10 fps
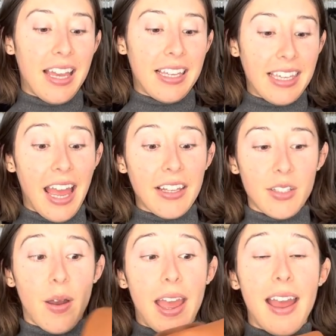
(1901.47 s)
yeah, so
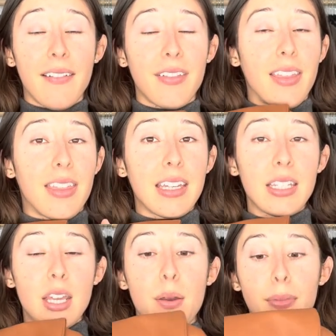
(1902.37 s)
I have
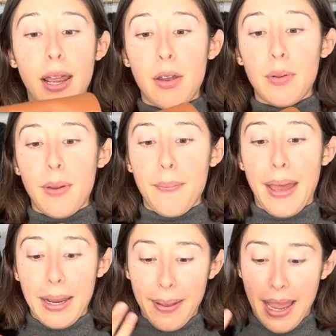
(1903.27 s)
this brown
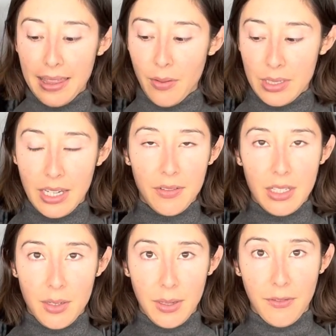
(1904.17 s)
backpack that was gifted
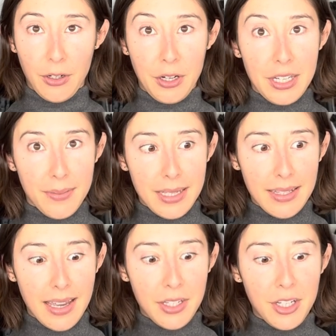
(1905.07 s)
to me for Christmas
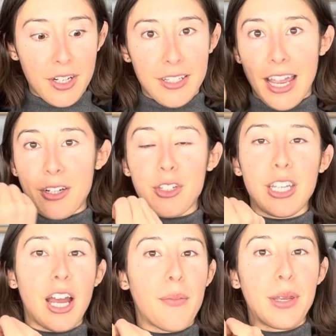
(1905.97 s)
last year. It's actually
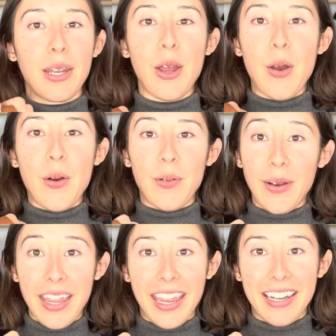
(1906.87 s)
come in
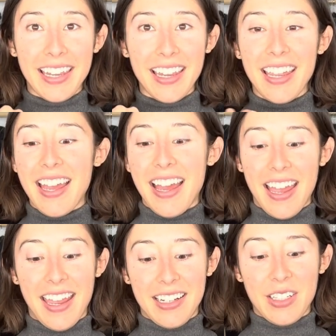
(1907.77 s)
way handy,
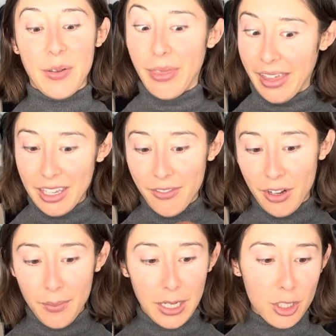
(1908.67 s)
and so thank you
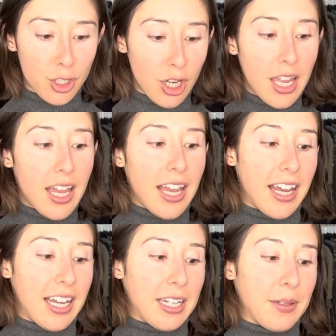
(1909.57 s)
very much.
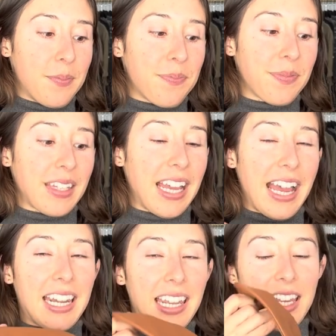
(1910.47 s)
And
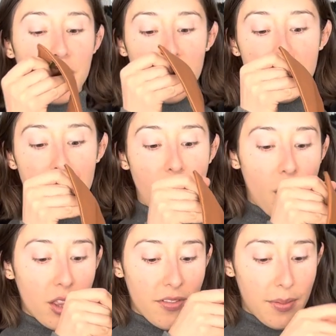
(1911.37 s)
just in
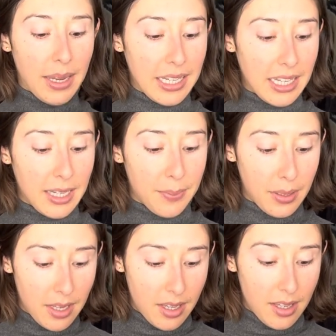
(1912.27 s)
all of them I keep
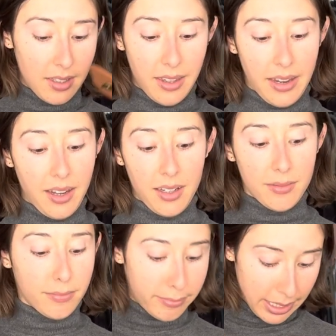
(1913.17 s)
like
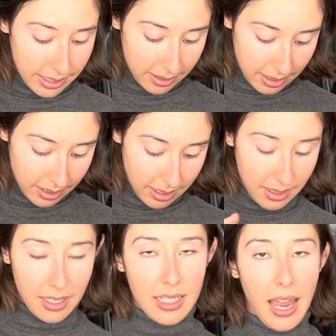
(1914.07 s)
basic
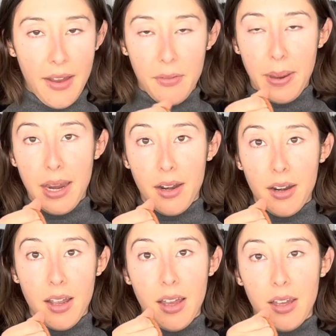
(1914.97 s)
necessities. I have a
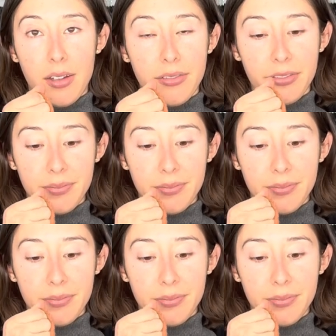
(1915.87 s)
pair of